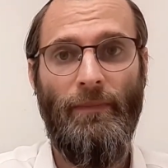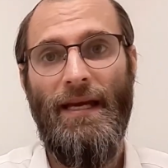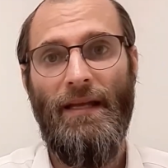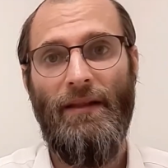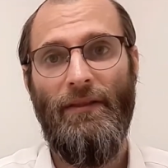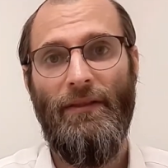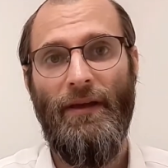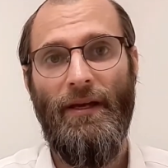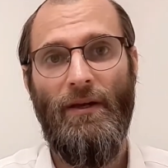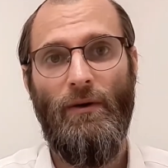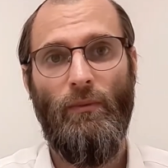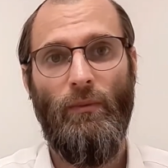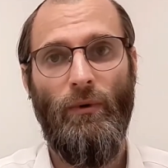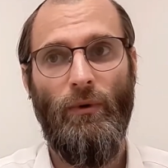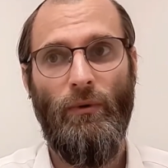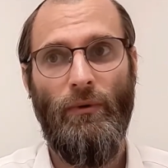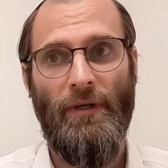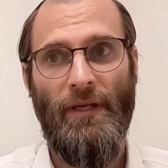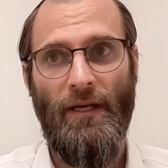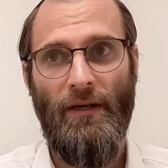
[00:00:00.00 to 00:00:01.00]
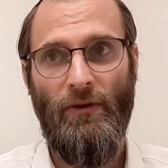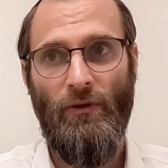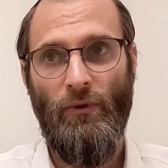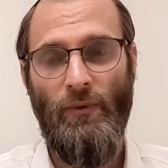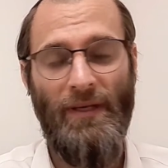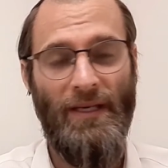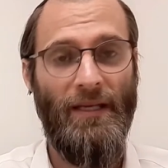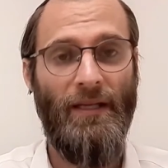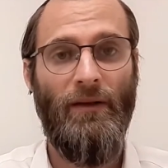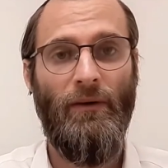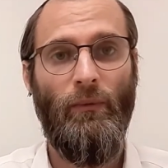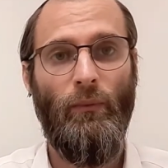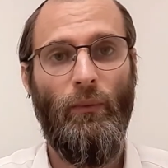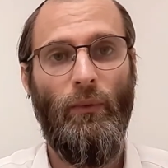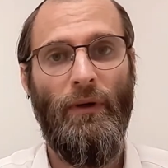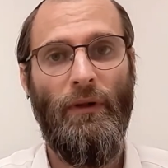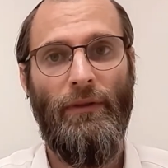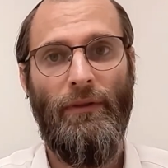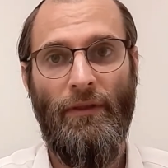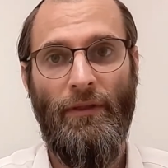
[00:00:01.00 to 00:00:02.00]
and they will get you in
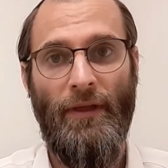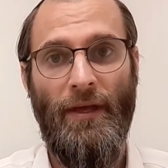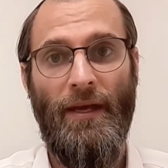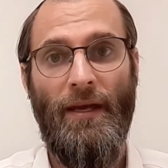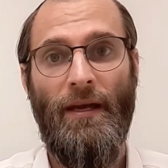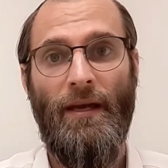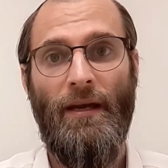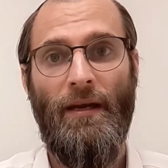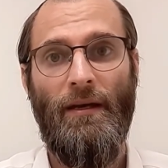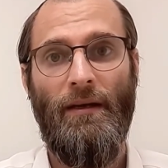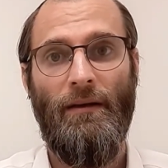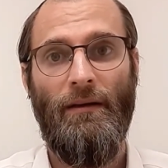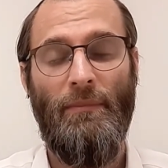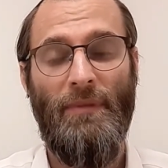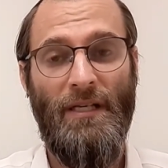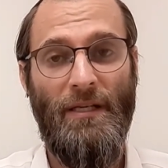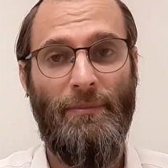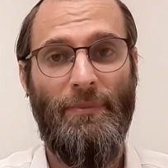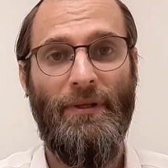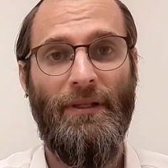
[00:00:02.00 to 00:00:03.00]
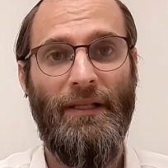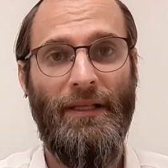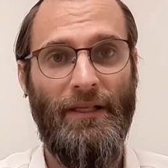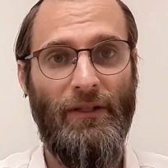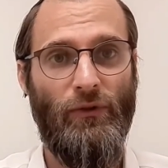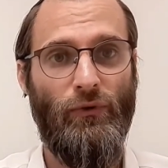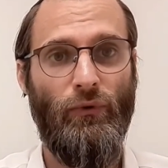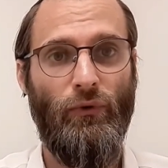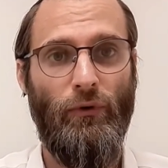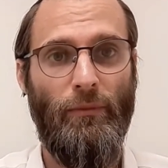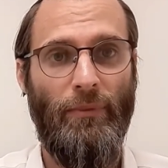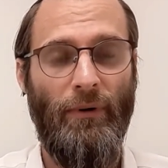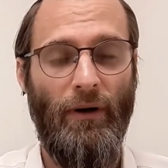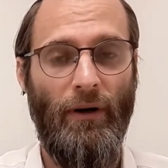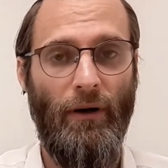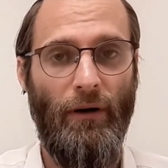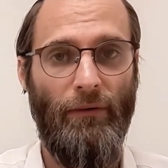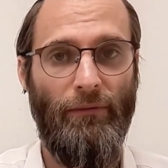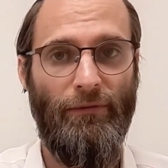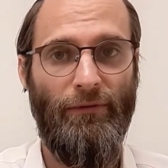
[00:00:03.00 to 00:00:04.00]
with their manipulated group
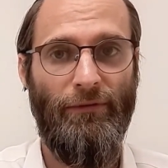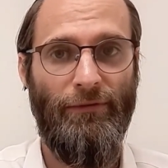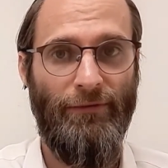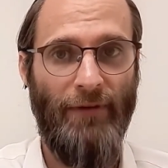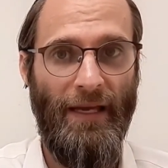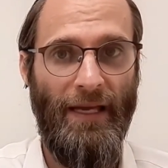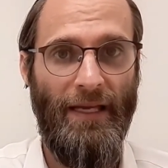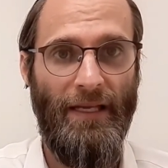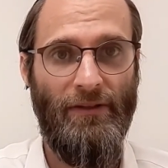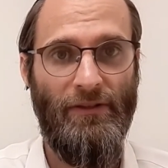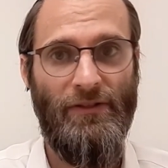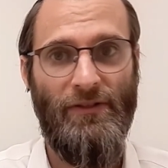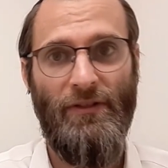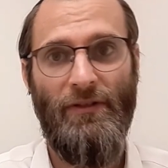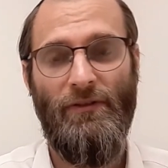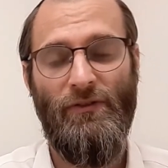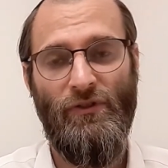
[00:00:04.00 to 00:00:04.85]
of fans,